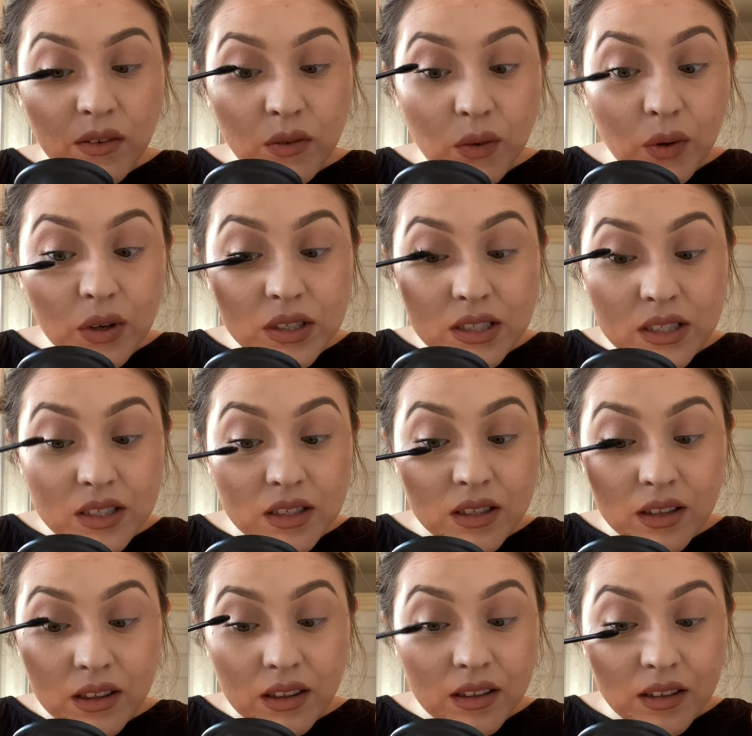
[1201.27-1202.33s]
course, it's
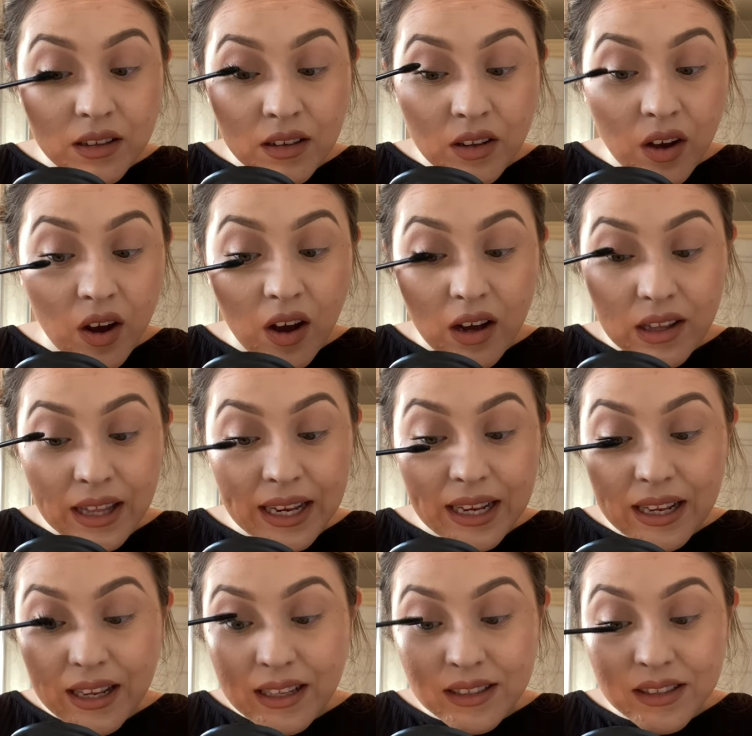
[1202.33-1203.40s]
not, like,
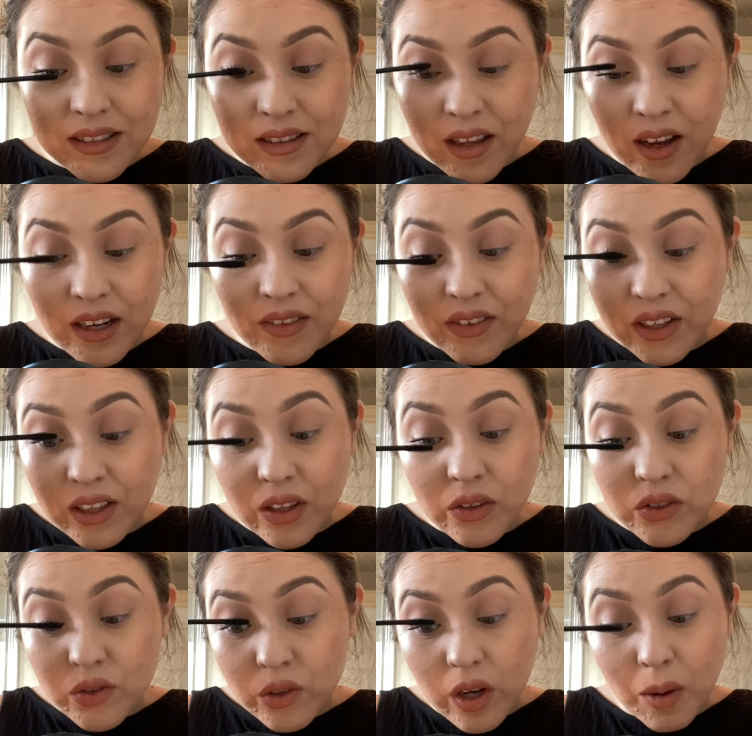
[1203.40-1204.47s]
it's not even close
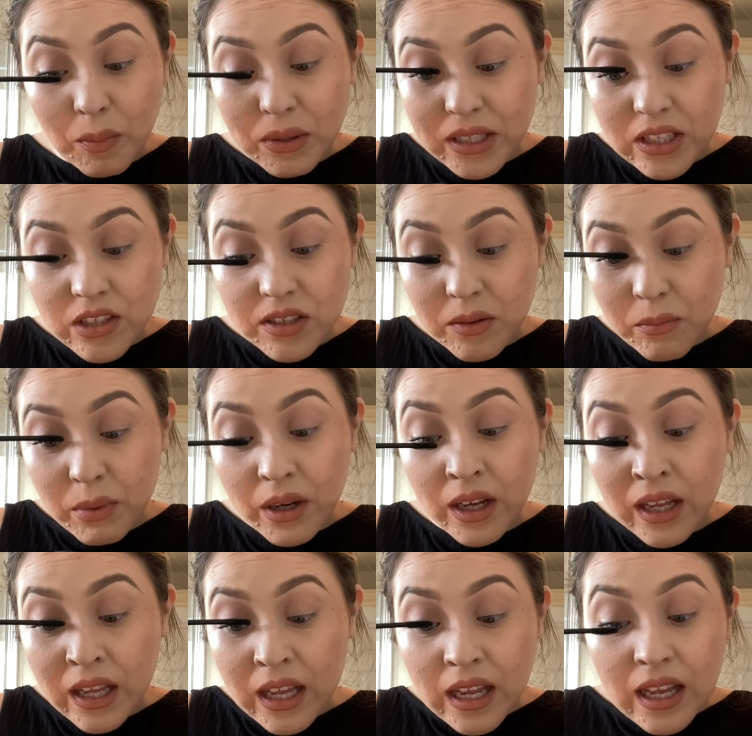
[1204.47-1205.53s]
to a competition, but
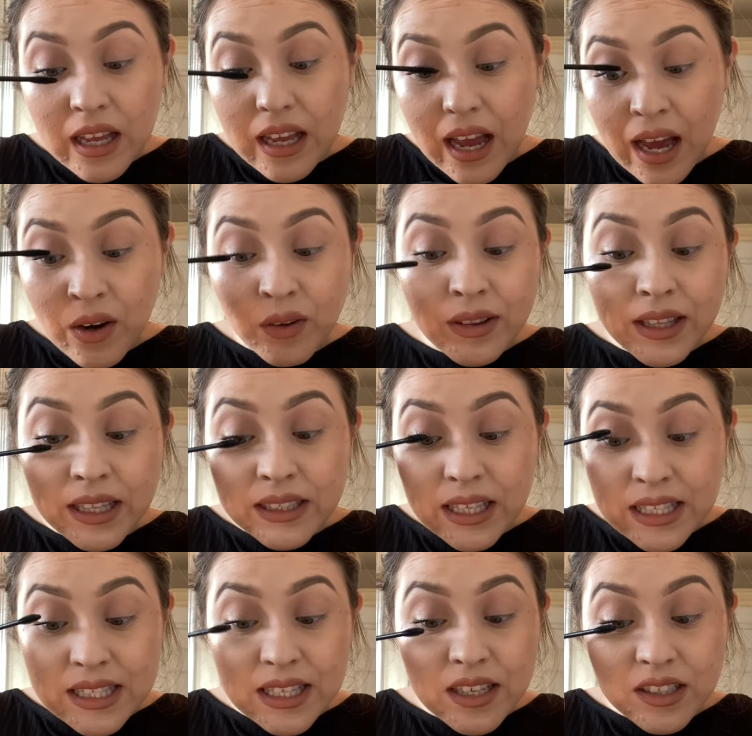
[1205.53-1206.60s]
I don't think they
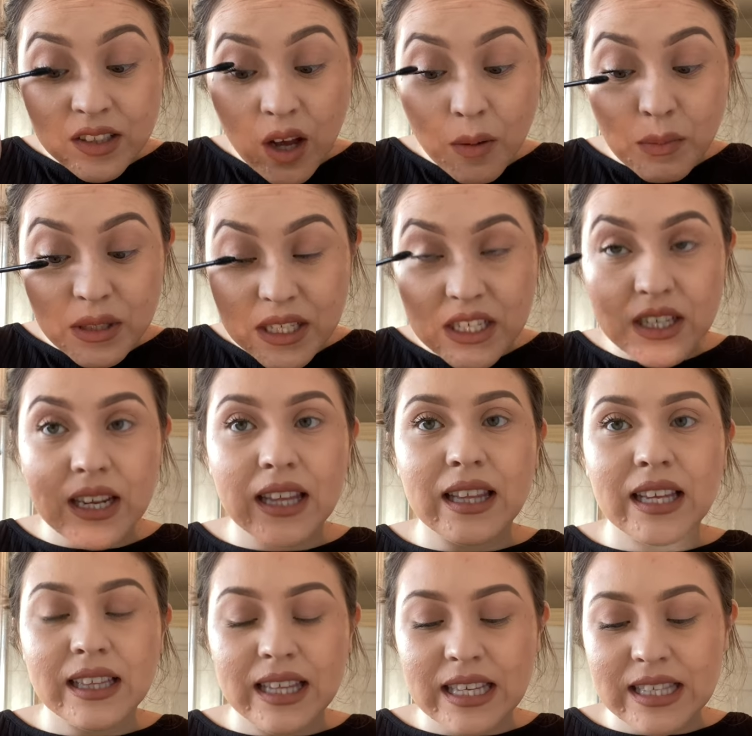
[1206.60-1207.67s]
see it as competition. I
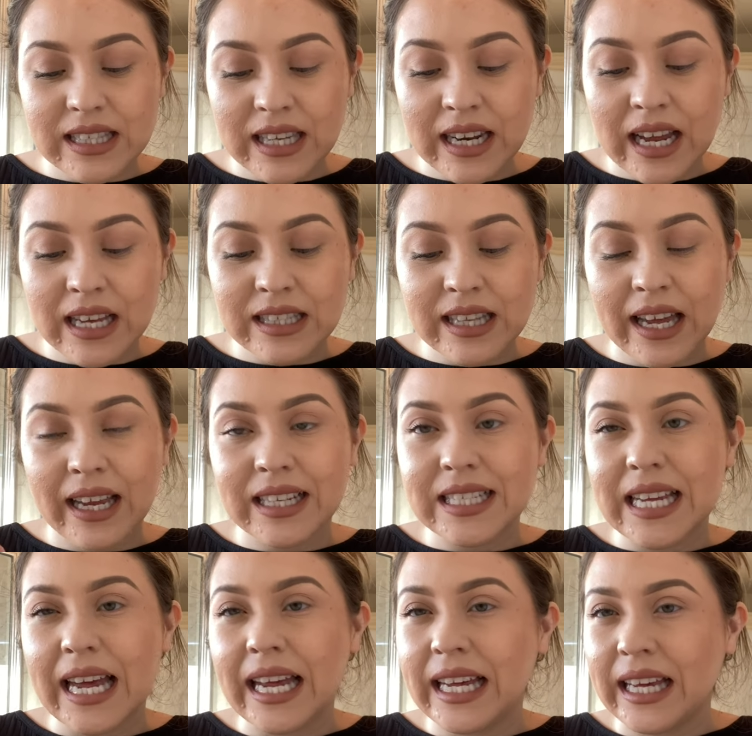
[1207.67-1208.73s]
think they see it as, like,
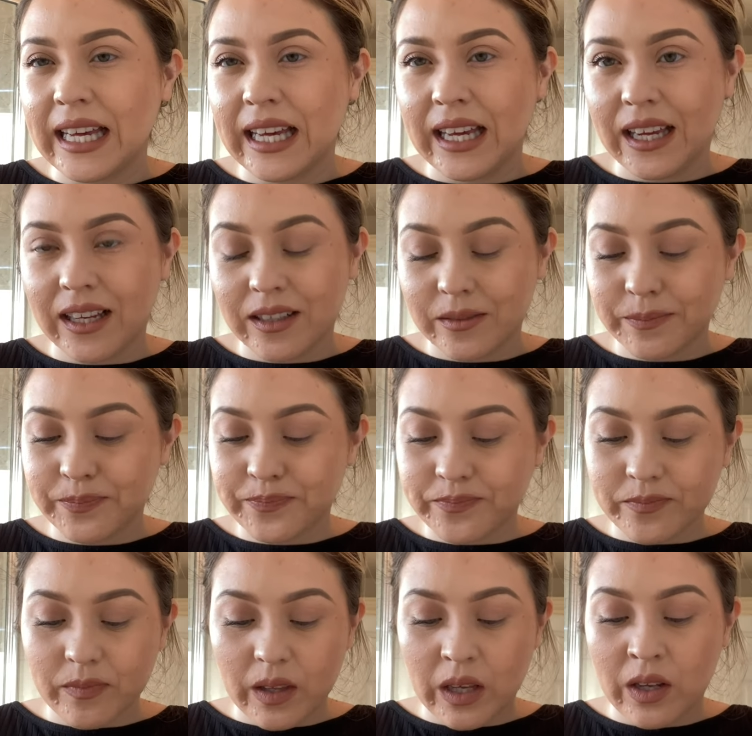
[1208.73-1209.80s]
taking,
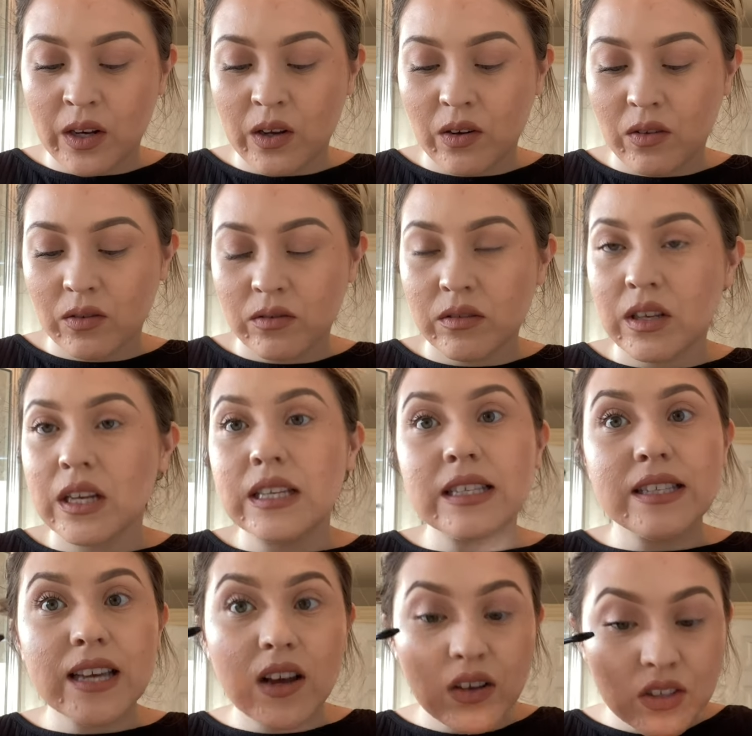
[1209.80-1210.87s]
you know,
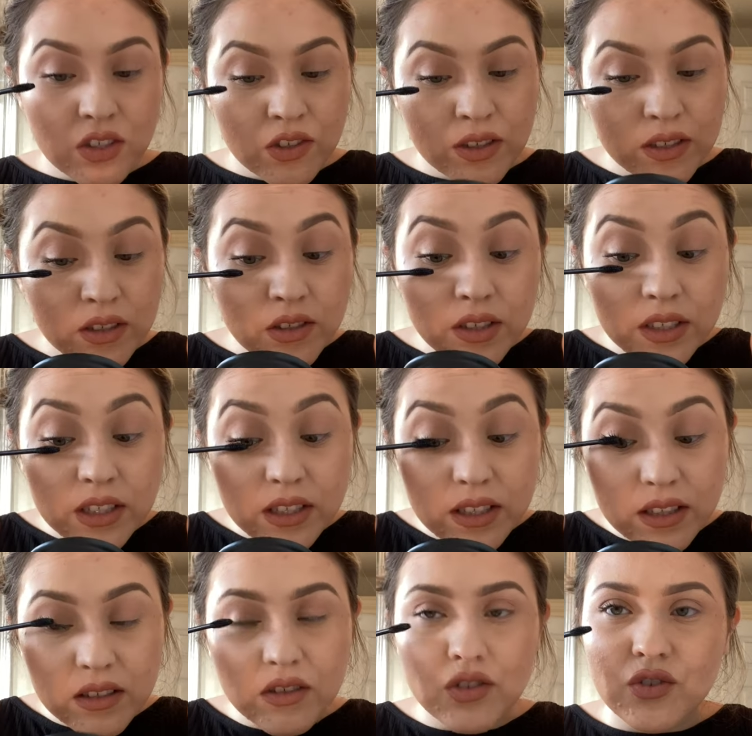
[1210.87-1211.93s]
sales
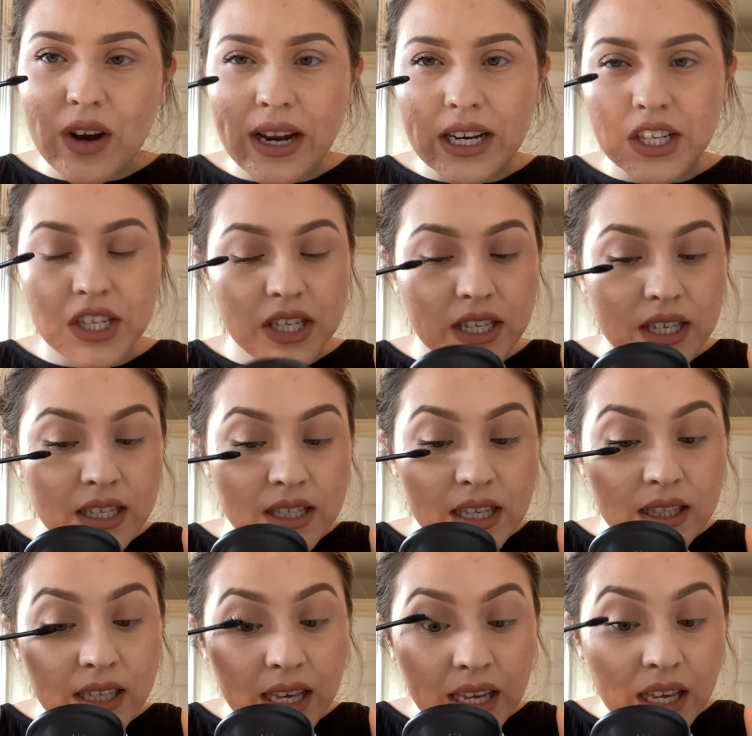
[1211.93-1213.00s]
strategies
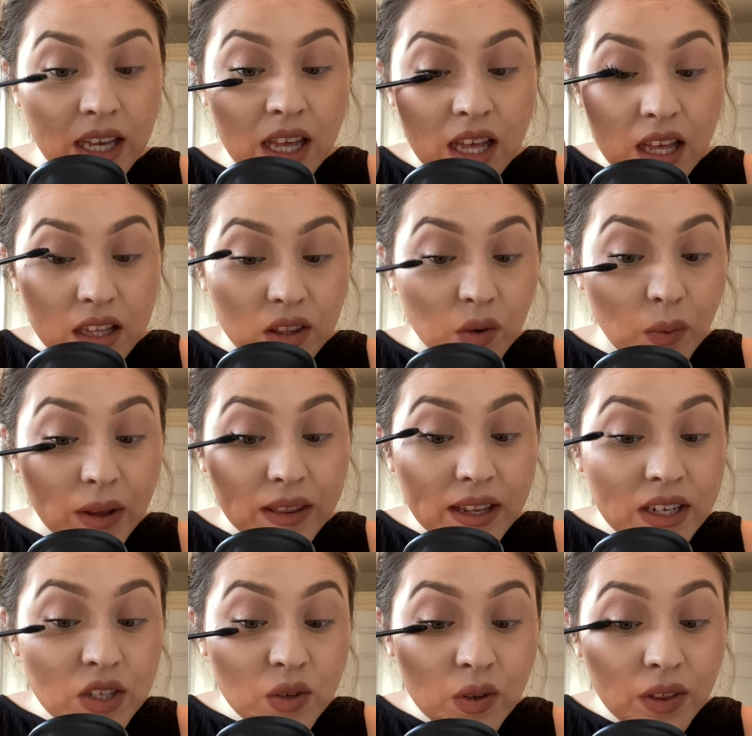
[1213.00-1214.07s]
and, like, the way they
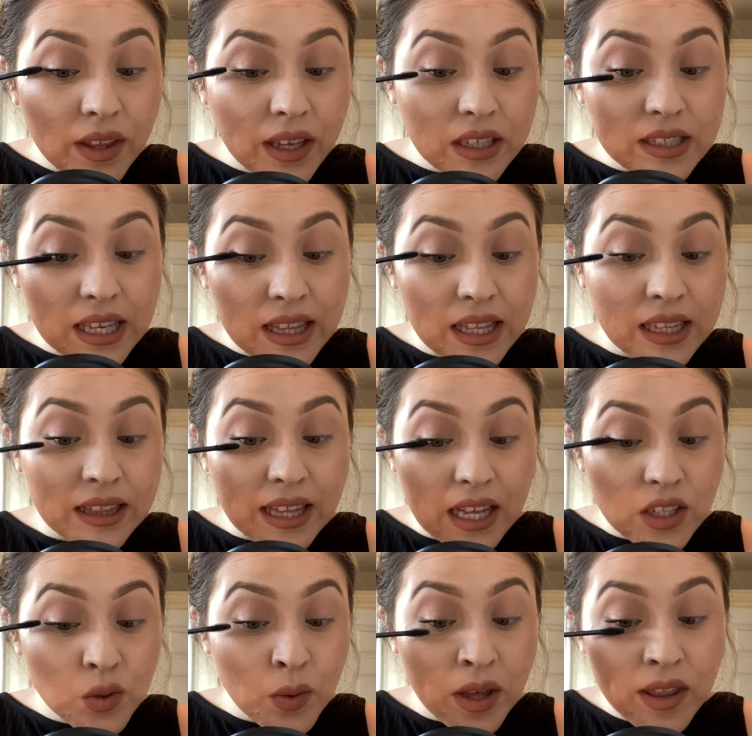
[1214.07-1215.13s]
do things. I think
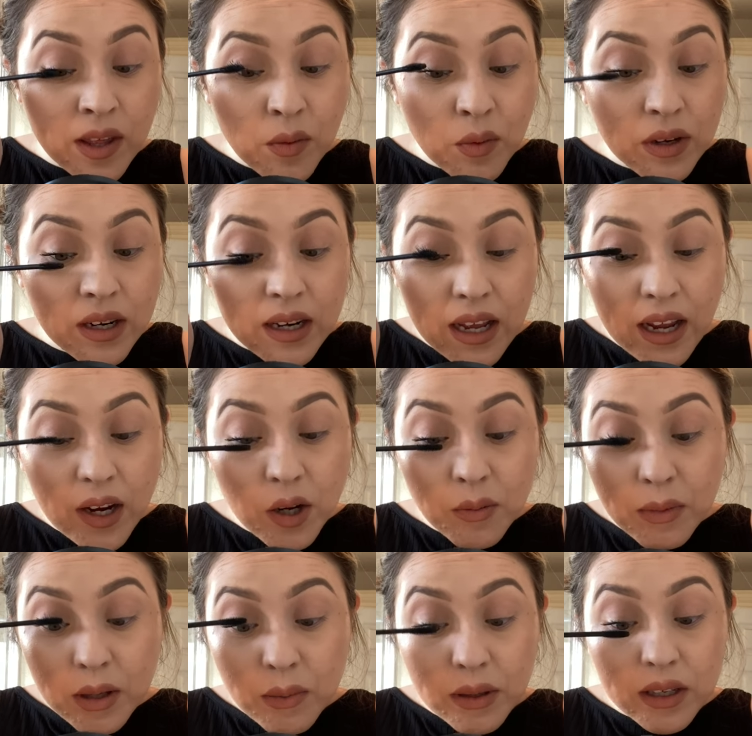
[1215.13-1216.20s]
that's why they wouldn't hire
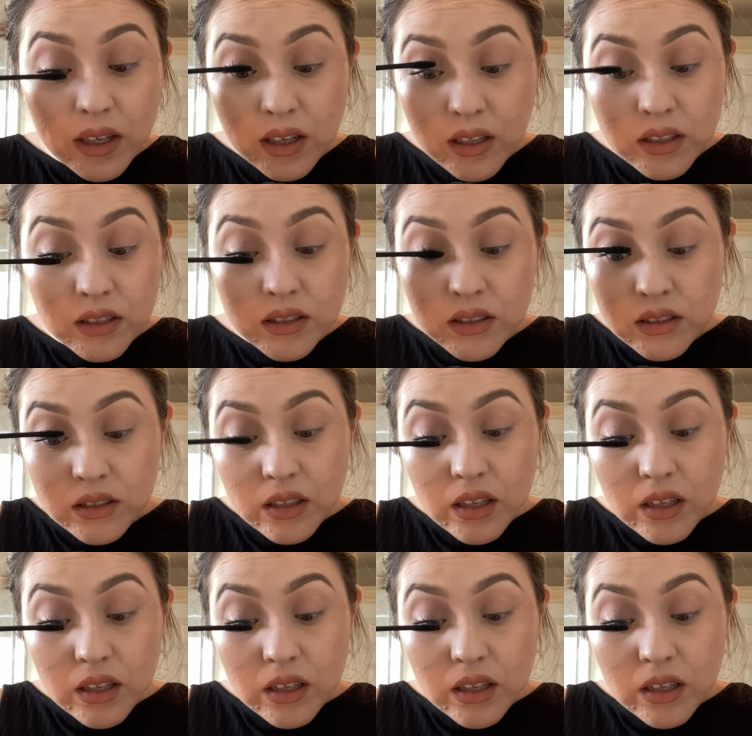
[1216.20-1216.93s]
me, because,